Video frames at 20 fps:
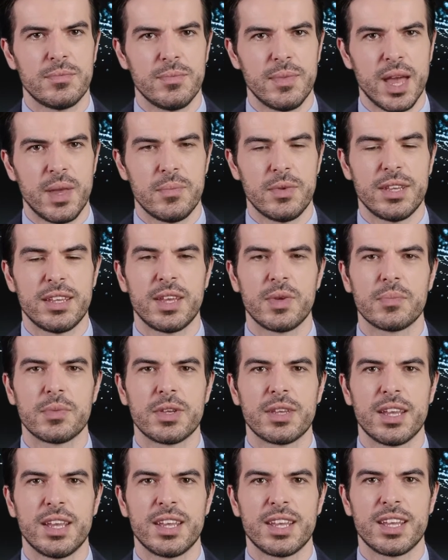By
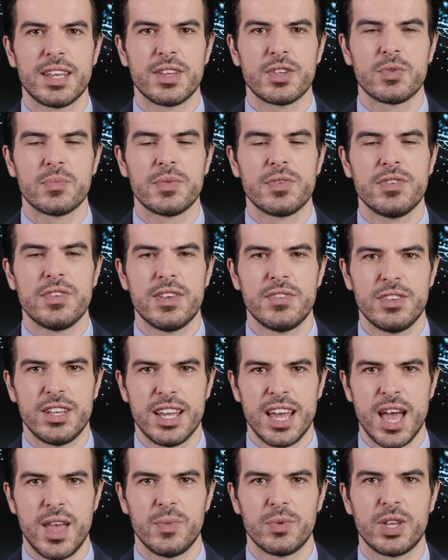manipulating a
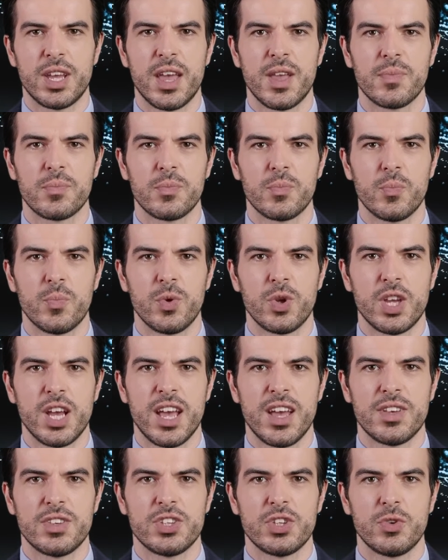specific outcome or
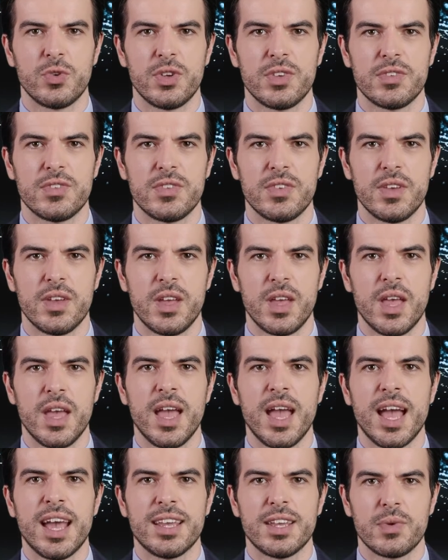consequence,
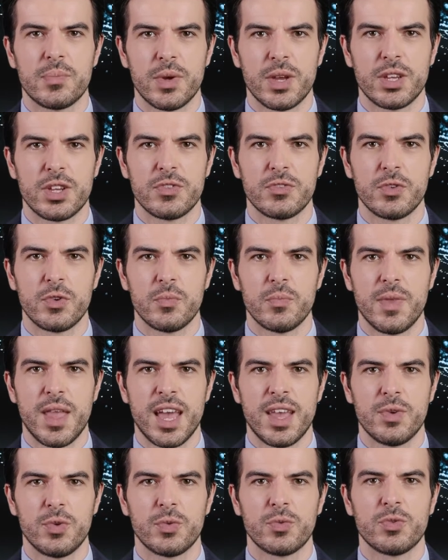anybody from
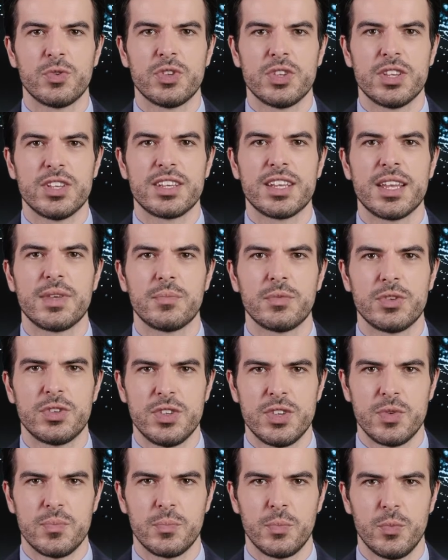rivals to teams
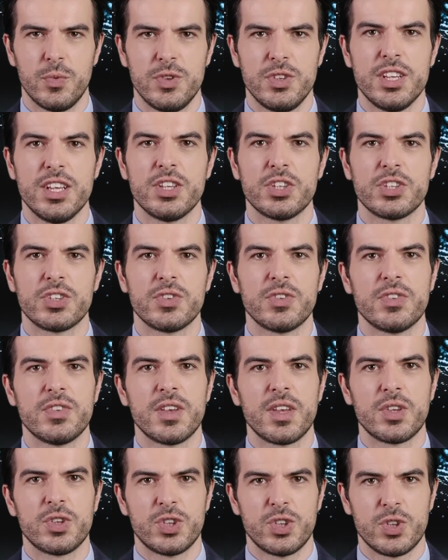to sports agents
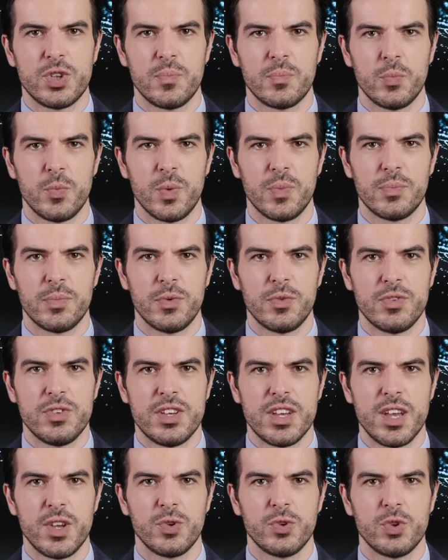to support
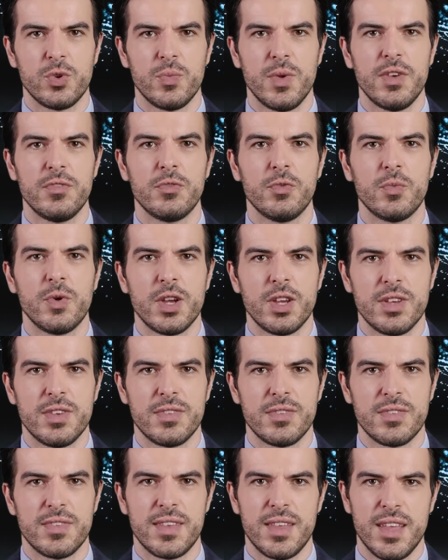personnel to
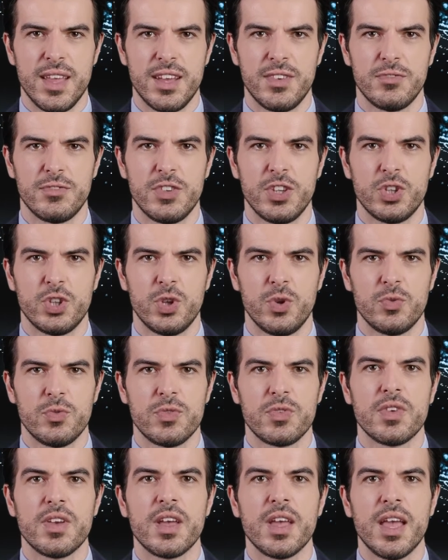referees,
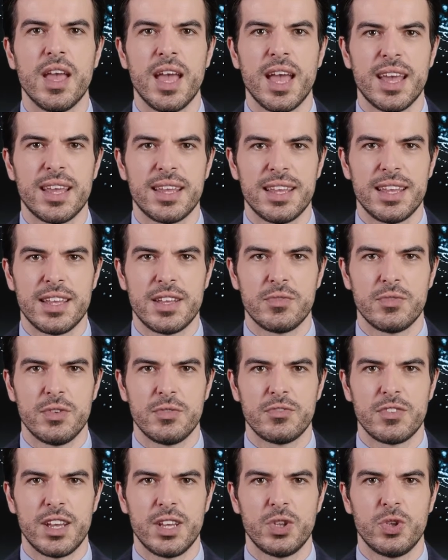officials, and
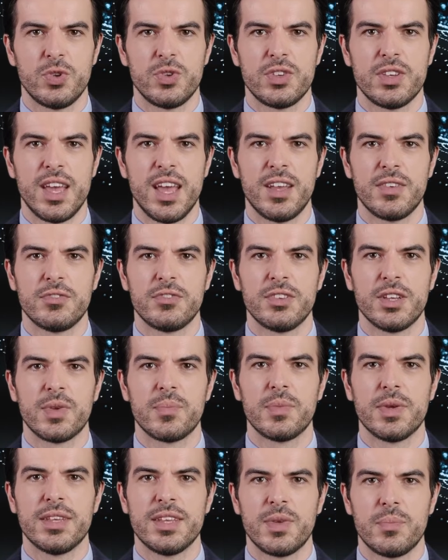even venue staff
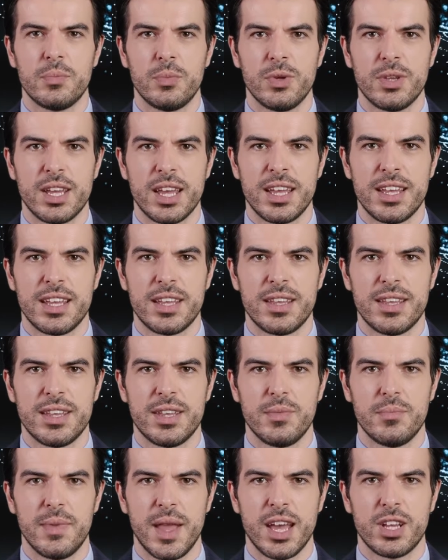can be implicated
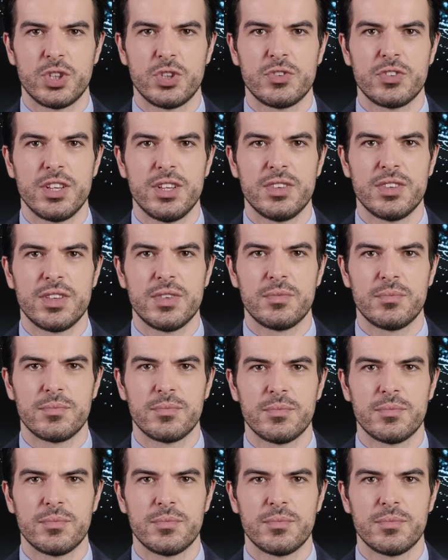in match fixing.